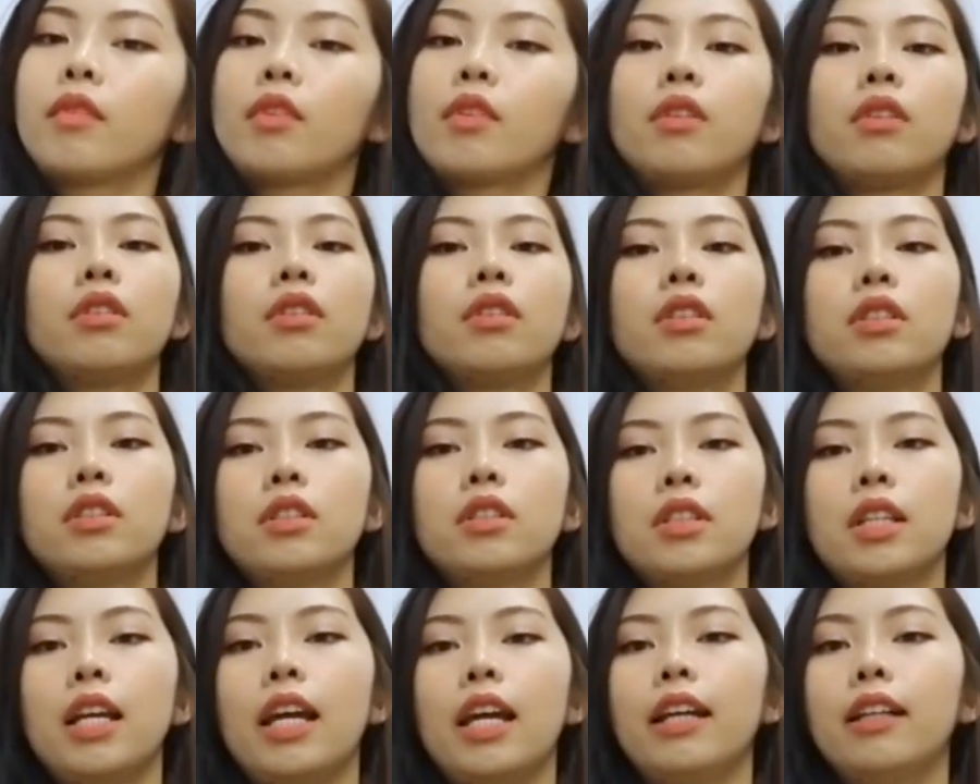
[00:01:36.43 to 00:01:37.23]
Just
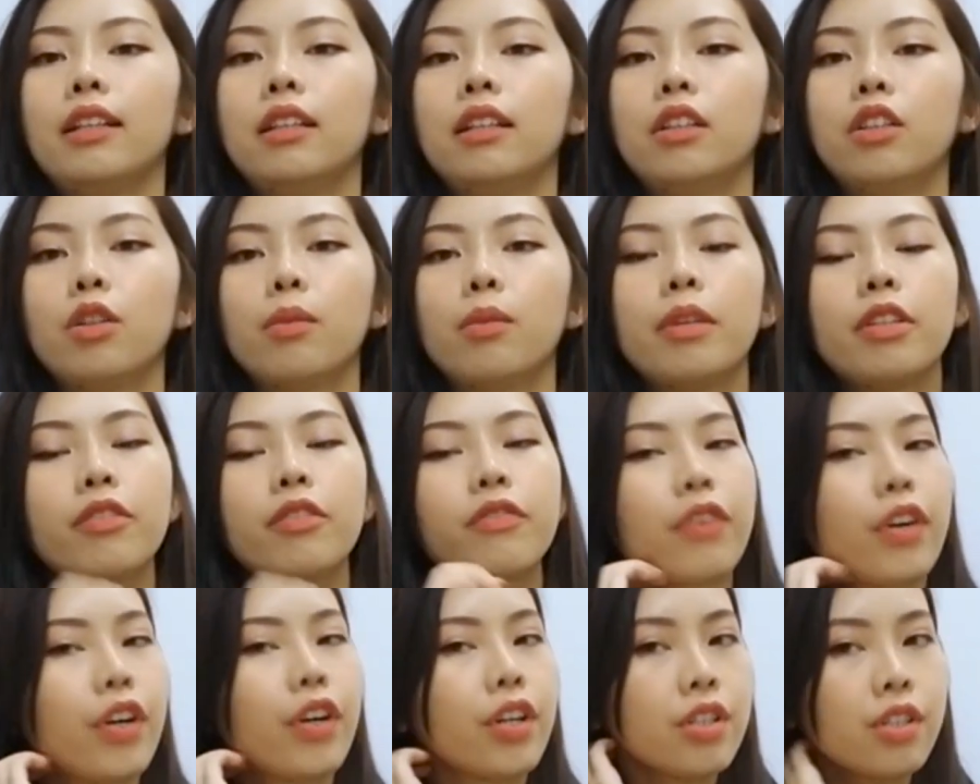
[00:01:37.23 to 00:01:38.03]
tie a little bit
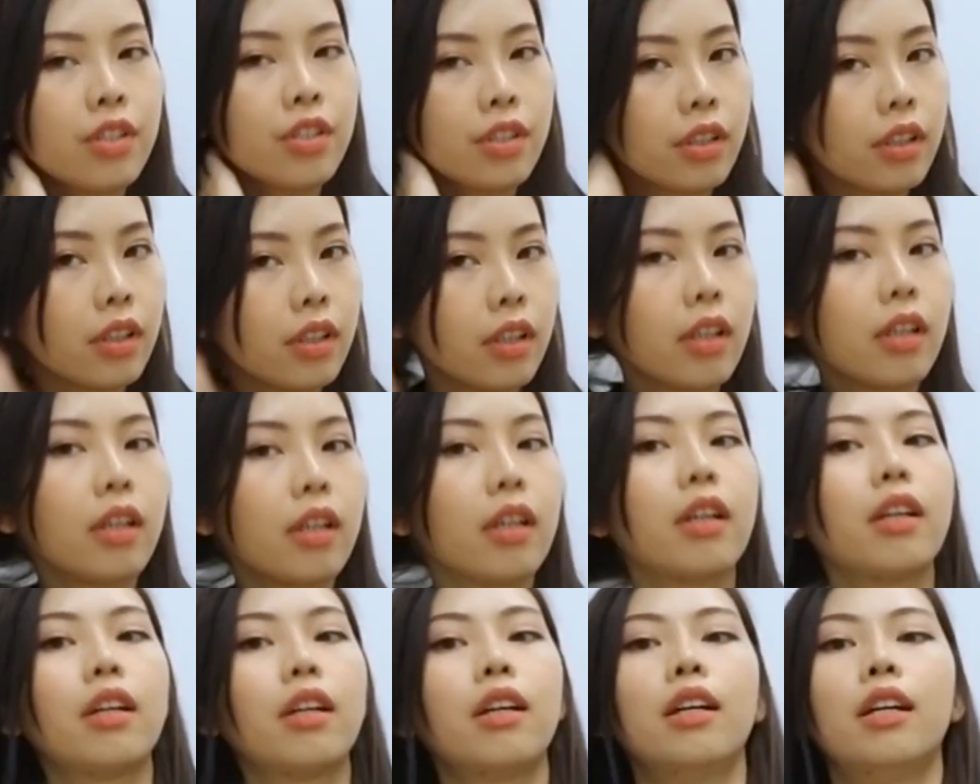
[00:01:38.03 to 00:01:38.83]
first.
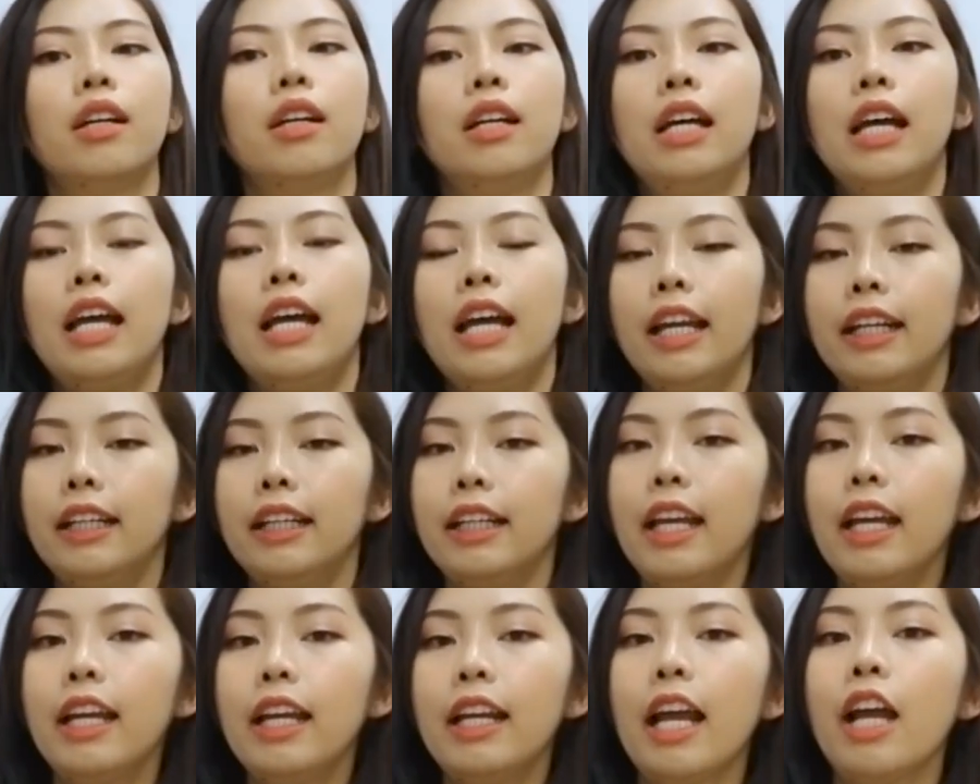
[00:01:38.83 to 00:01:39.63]
And
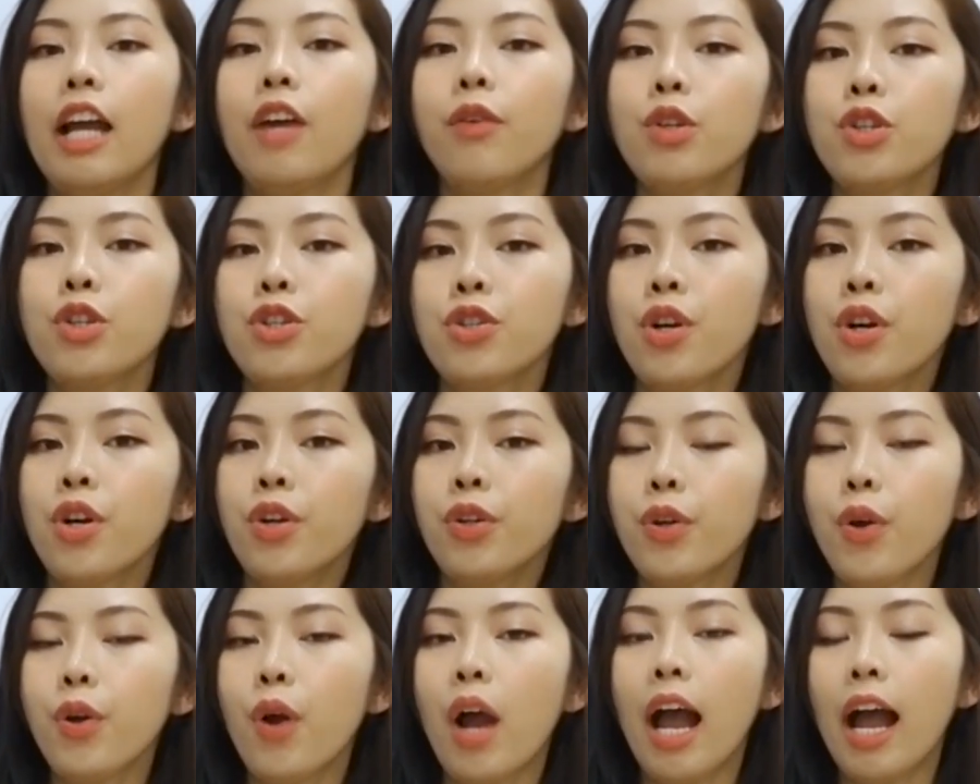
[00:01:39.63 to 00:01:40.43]
then I will show you
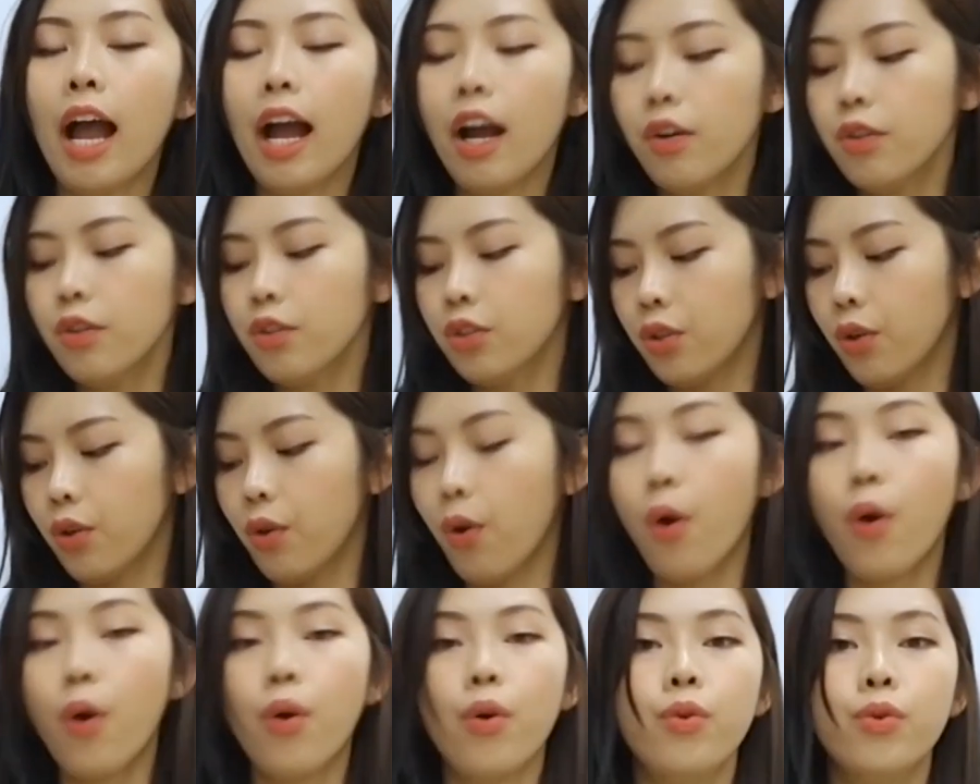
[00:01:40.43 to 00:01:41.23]
how to
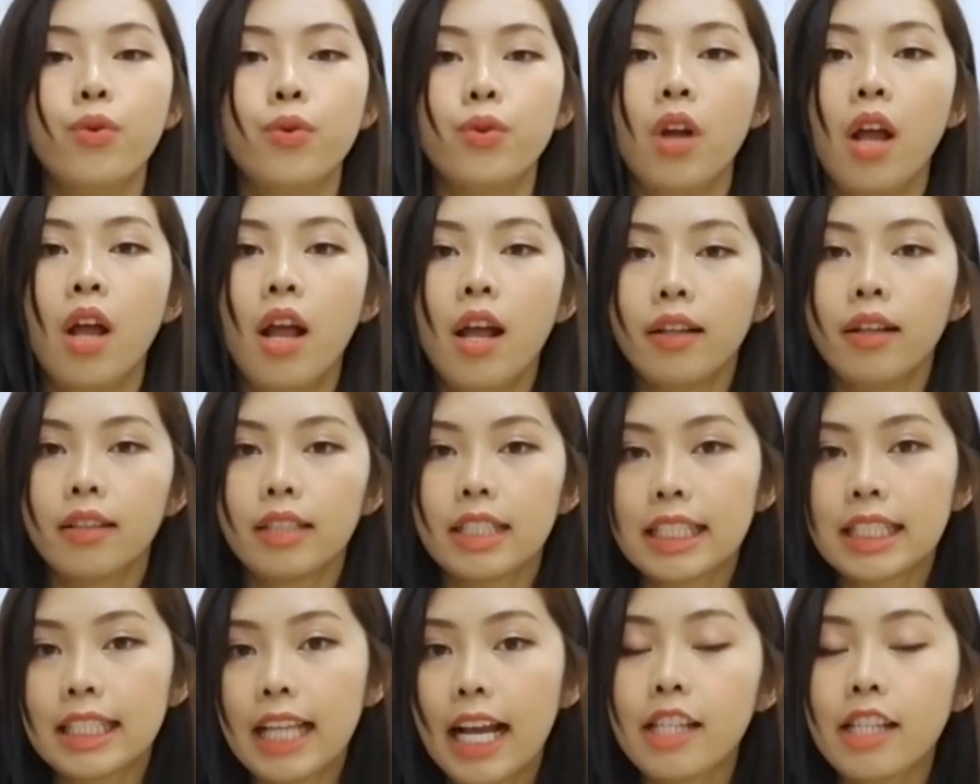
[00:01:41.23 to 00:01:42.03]
hold the
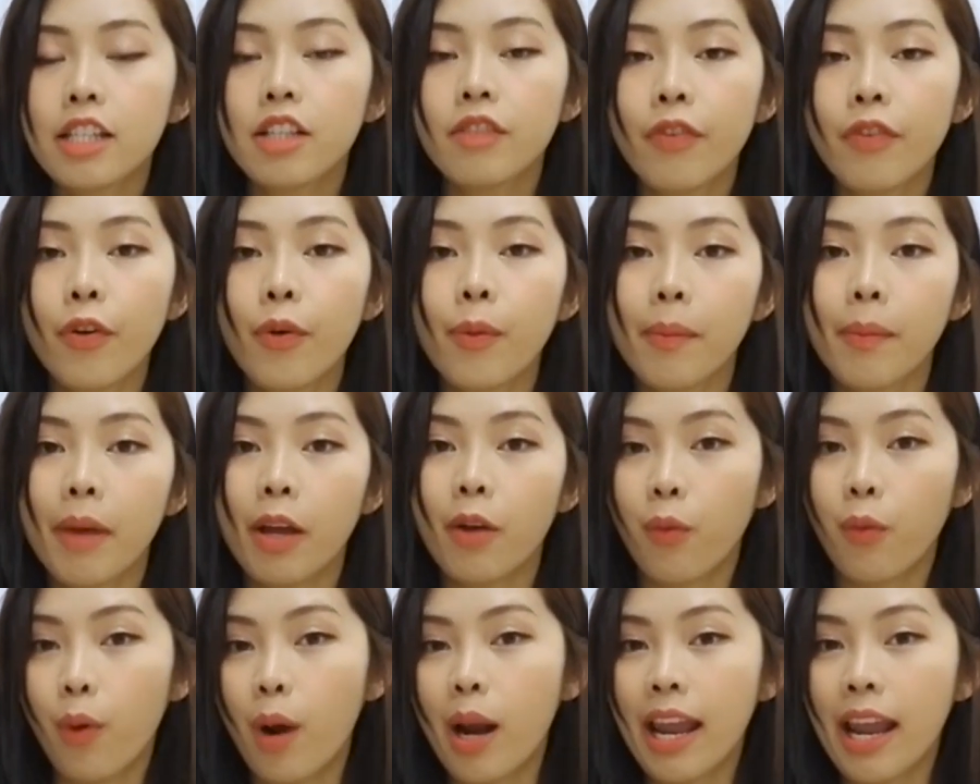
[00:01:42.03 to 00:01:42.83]
saxophone by
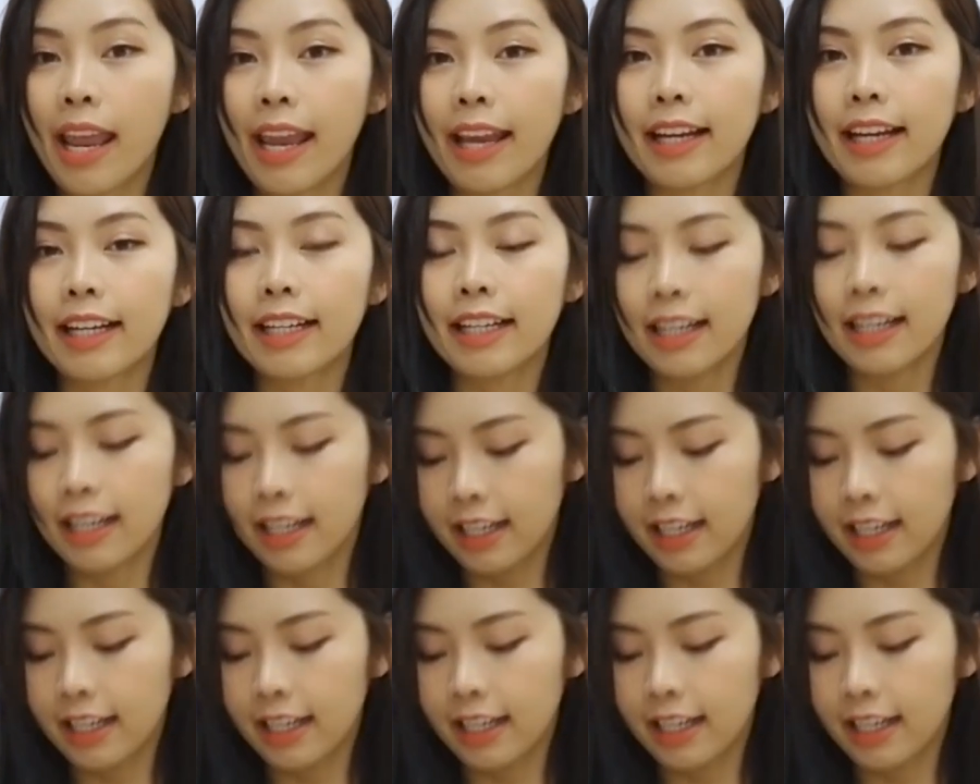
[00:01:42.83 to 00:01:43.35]
one hand.